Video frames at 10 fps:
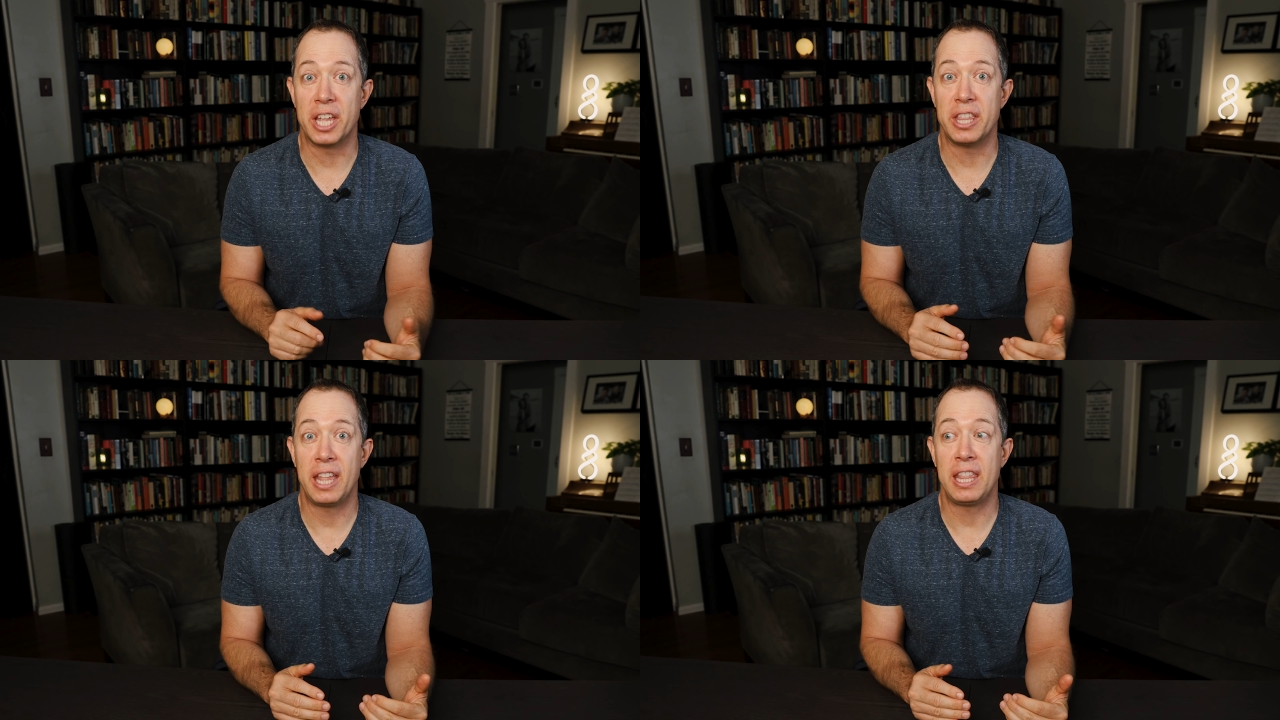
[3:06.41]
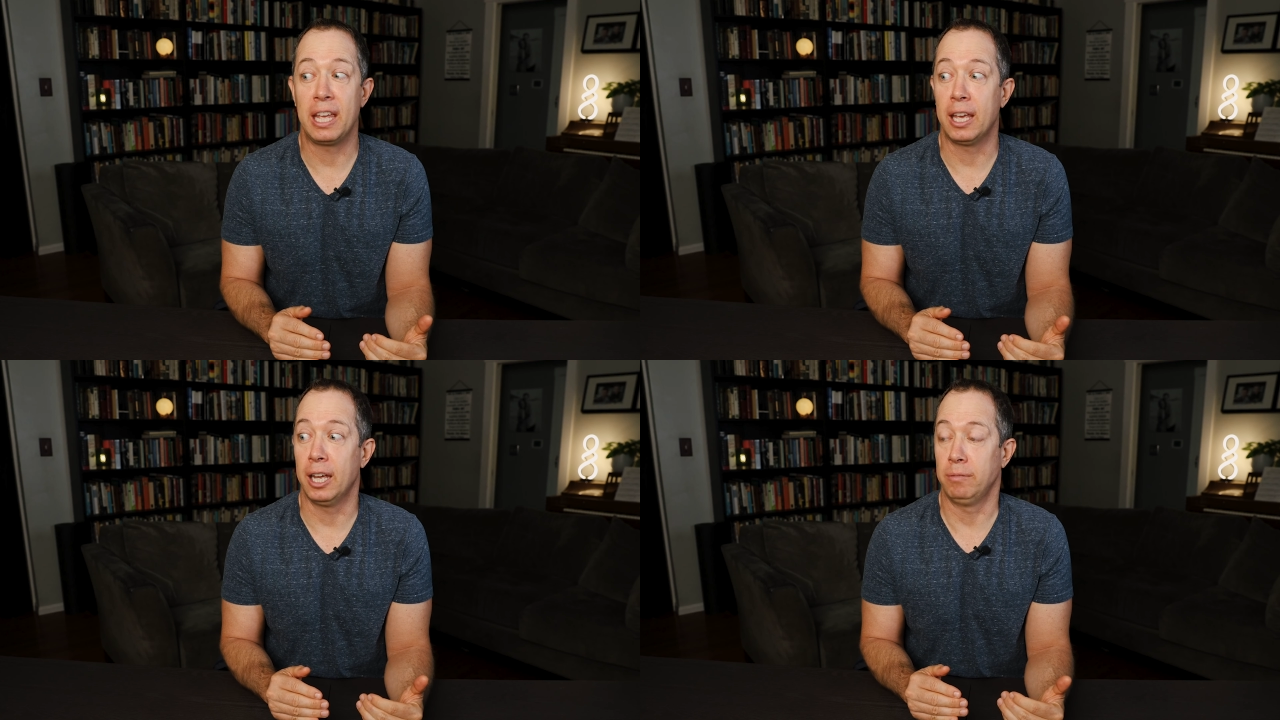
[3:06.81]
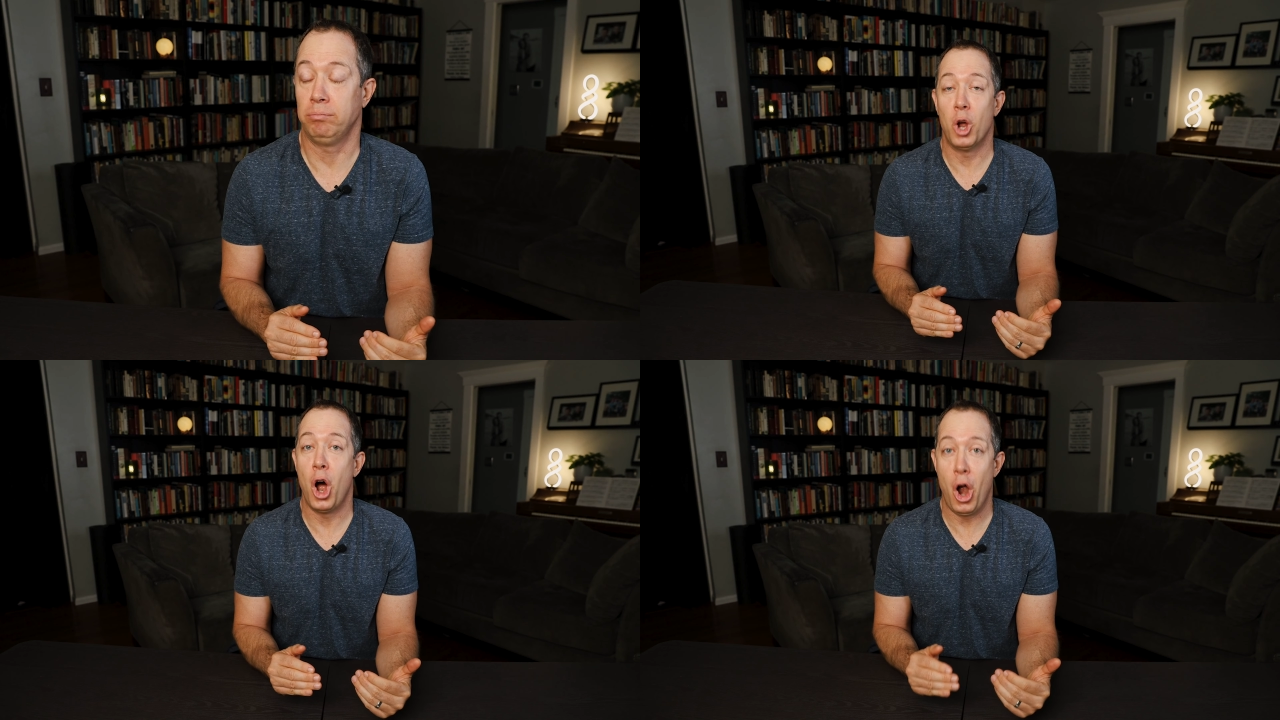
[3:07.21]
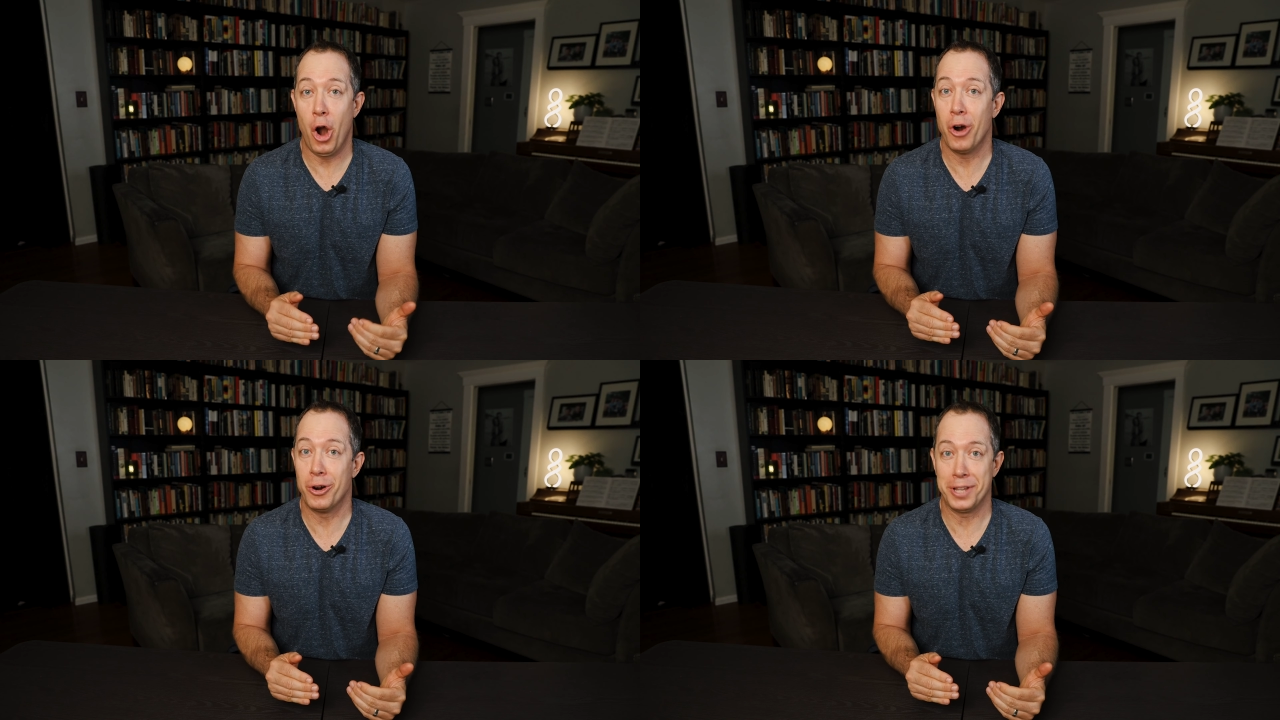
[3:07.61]
and then they get
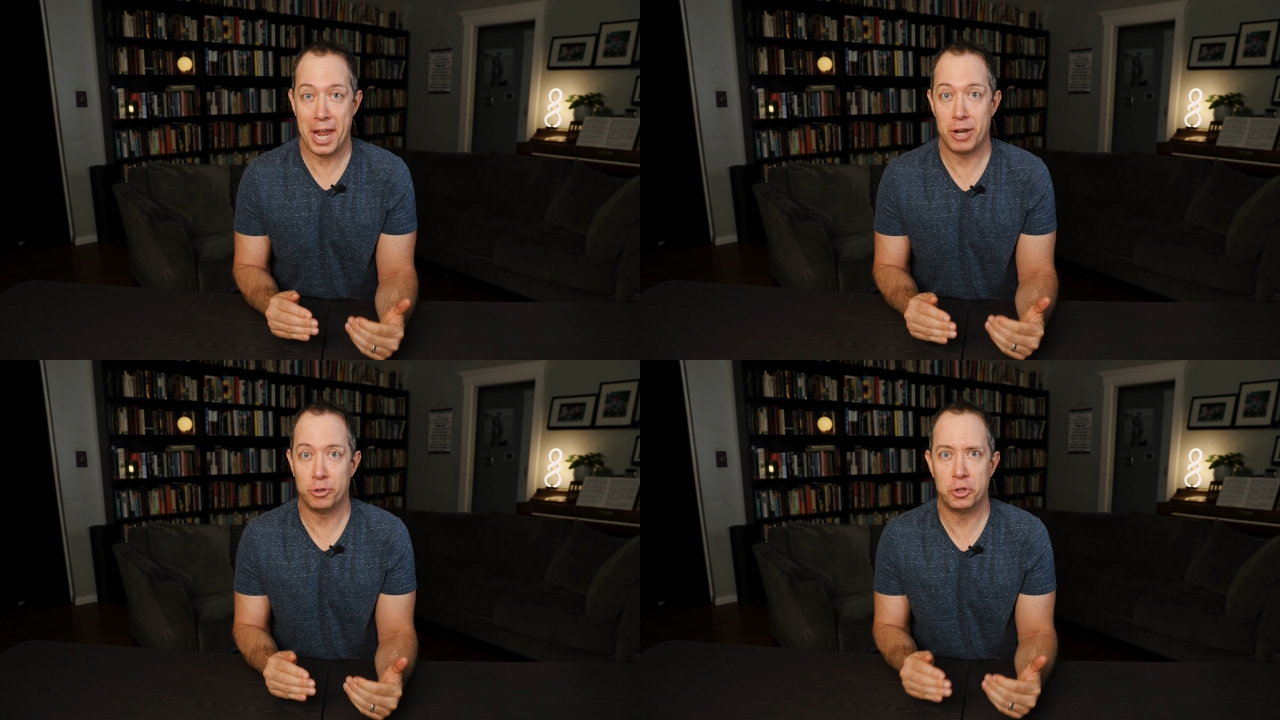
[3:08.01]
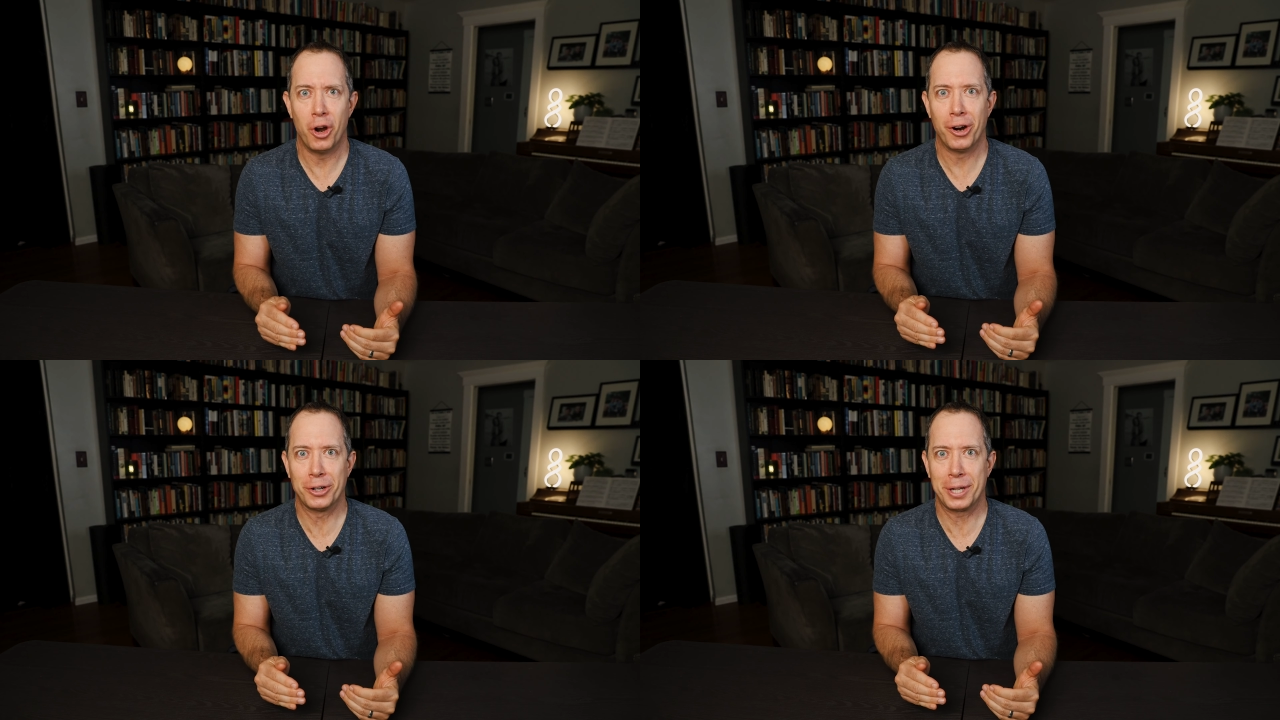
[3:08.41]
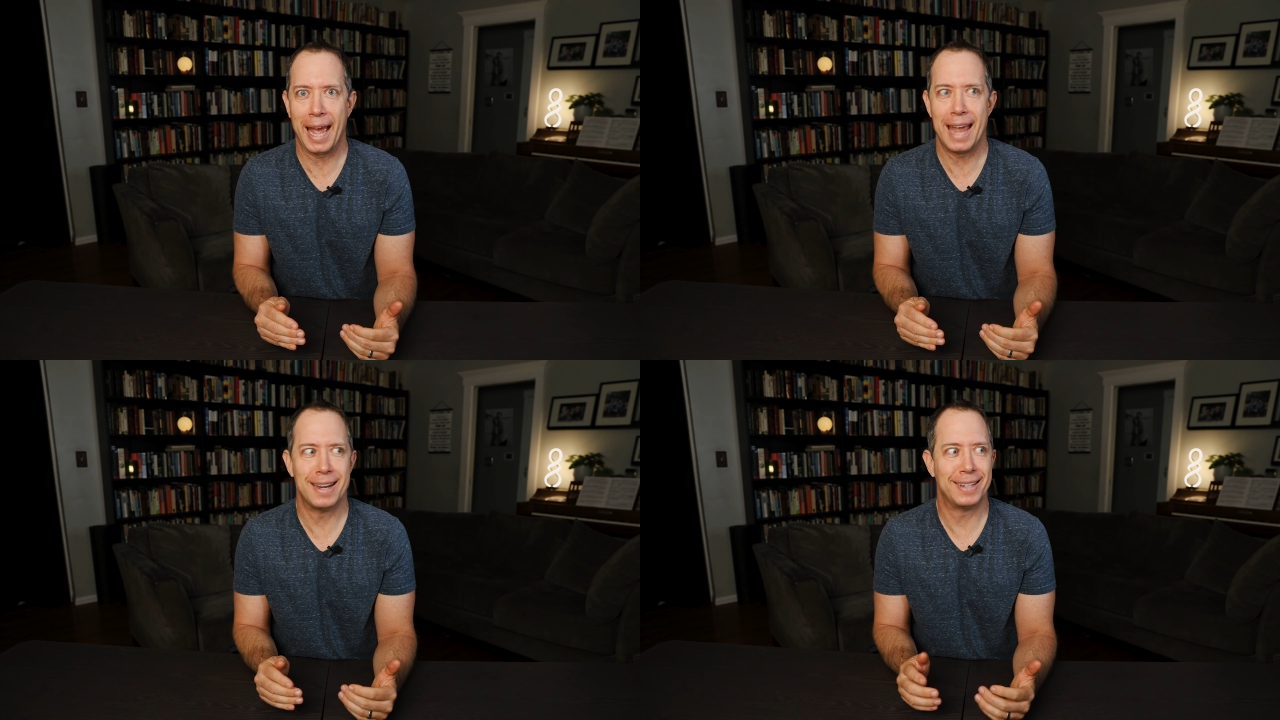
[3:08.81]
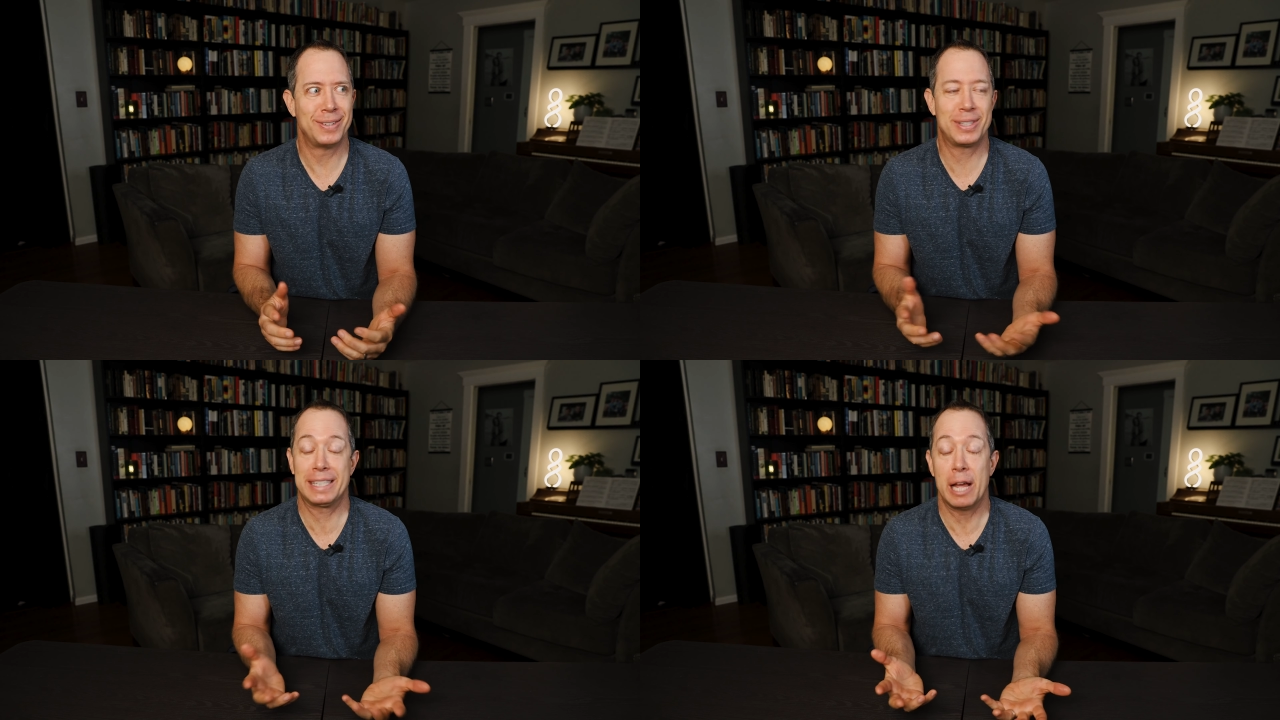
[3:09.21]
hard and dark, and
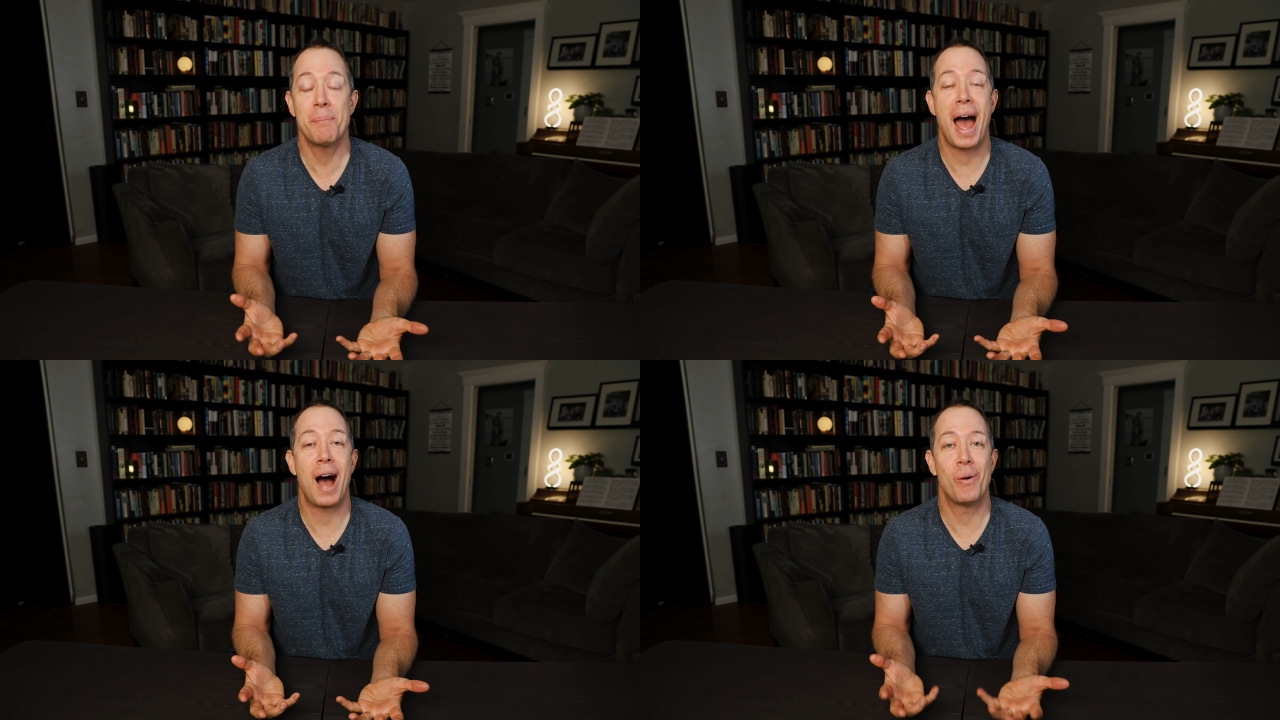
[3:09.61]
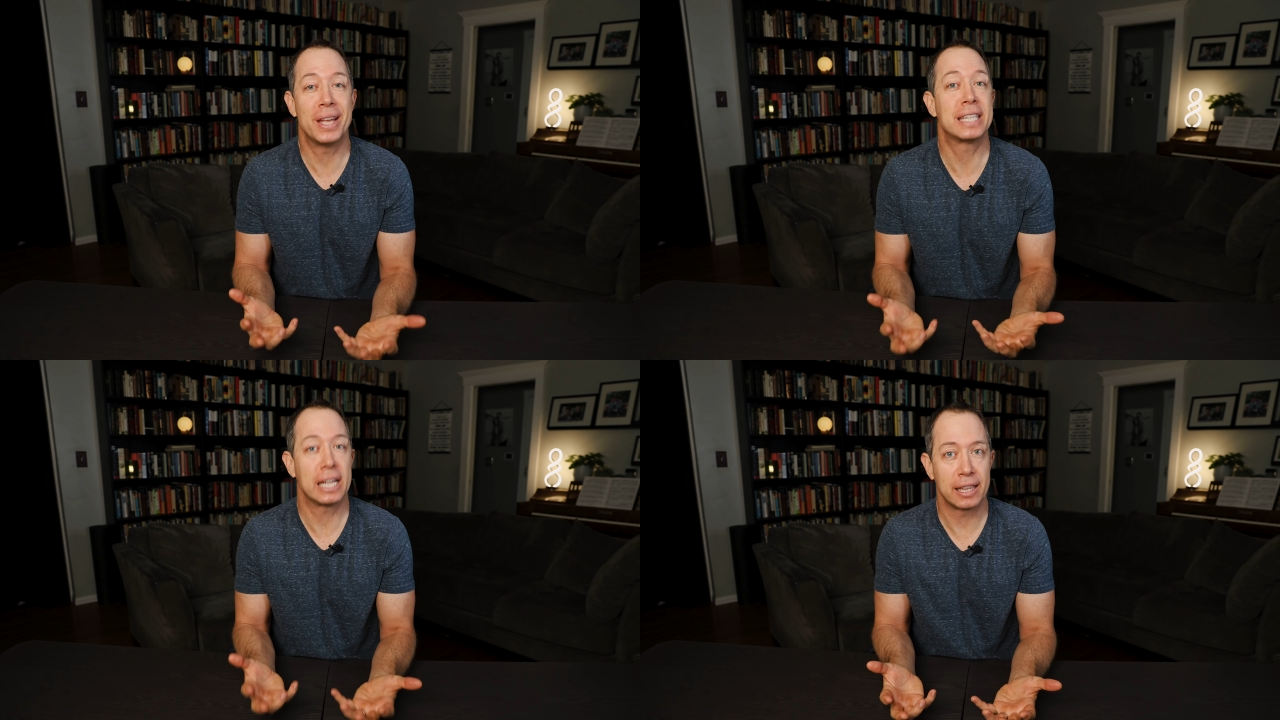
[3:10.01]
somehow it's